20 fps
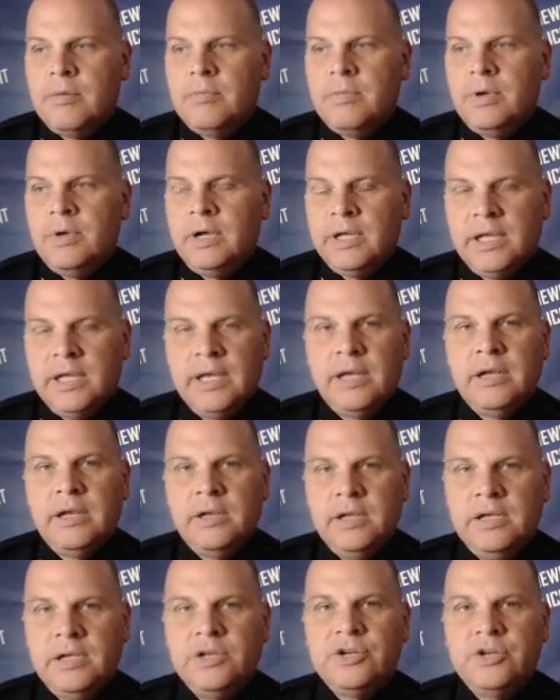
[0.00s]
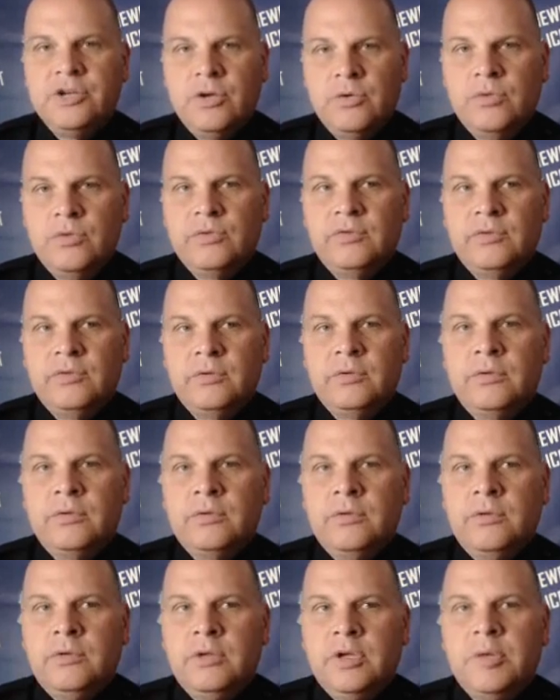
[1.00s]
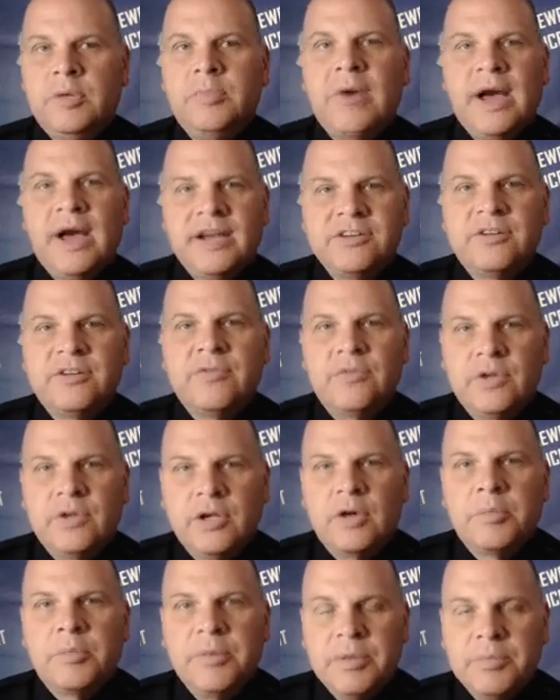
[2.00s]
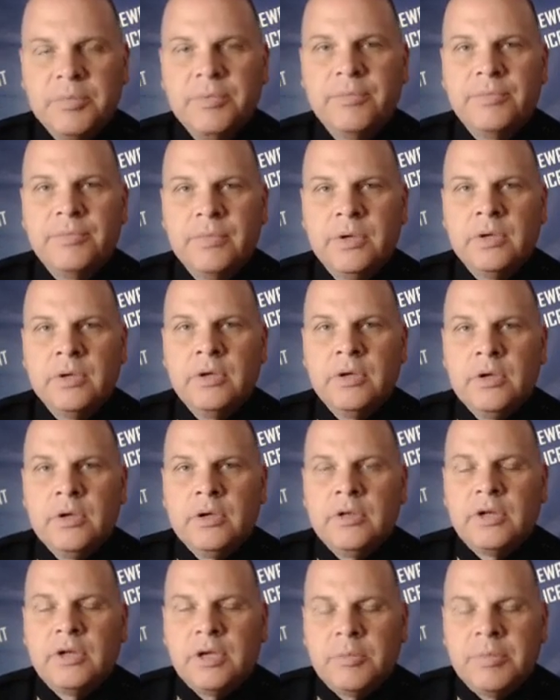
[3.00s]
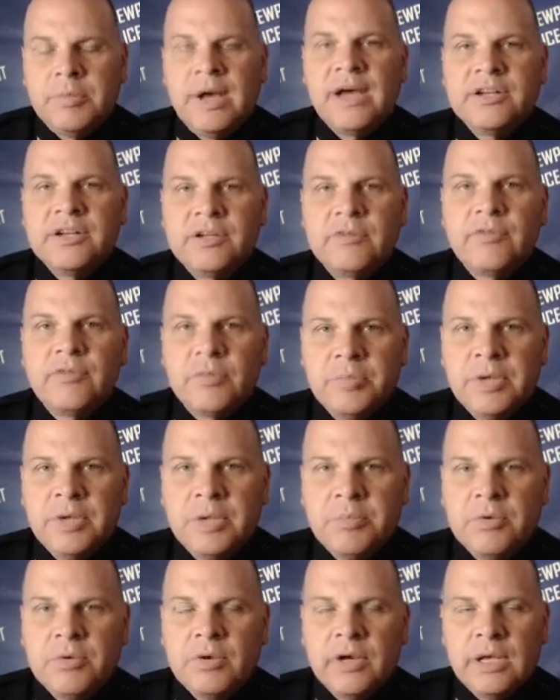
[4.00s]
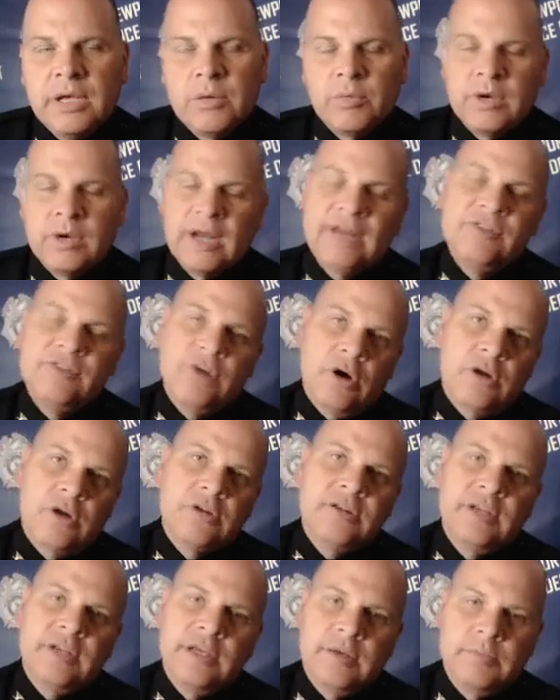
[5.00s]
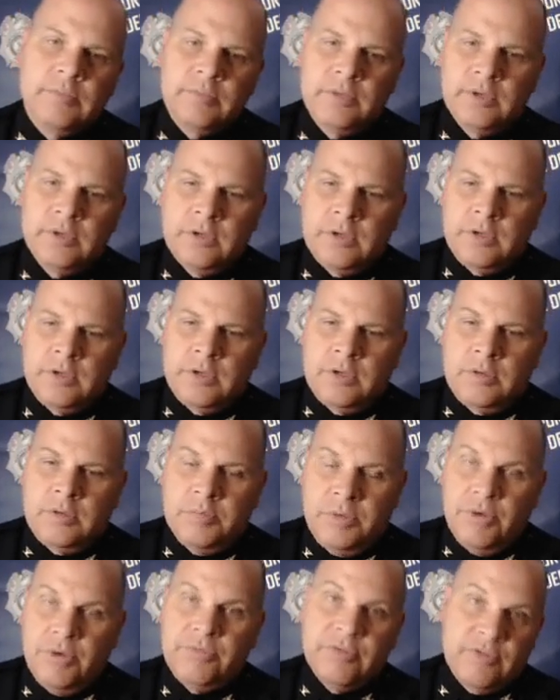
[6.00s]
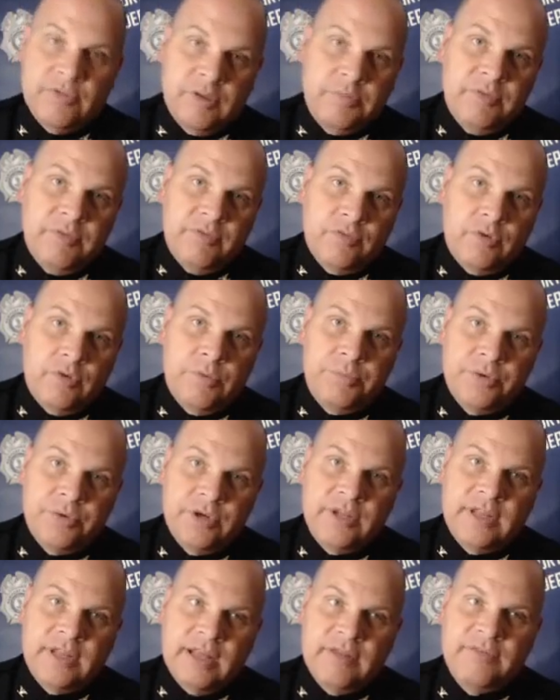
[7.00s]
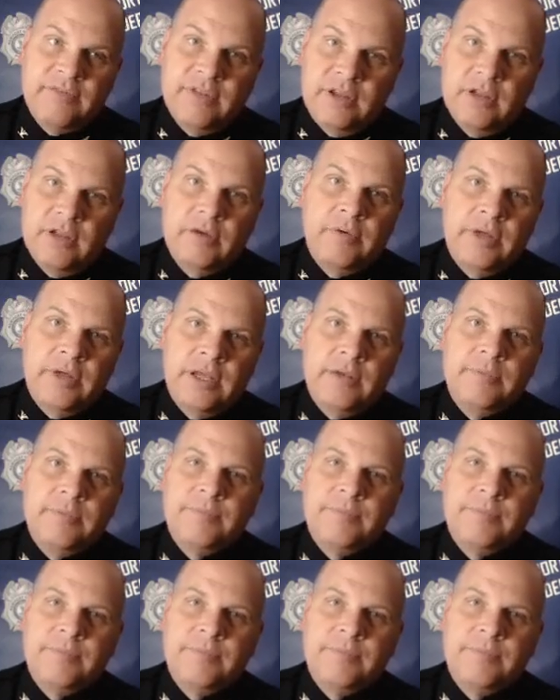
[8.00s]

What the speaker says: again, it shows compassion for young people, the compassion for people. And when I talked to him, both of them, before putting that video in,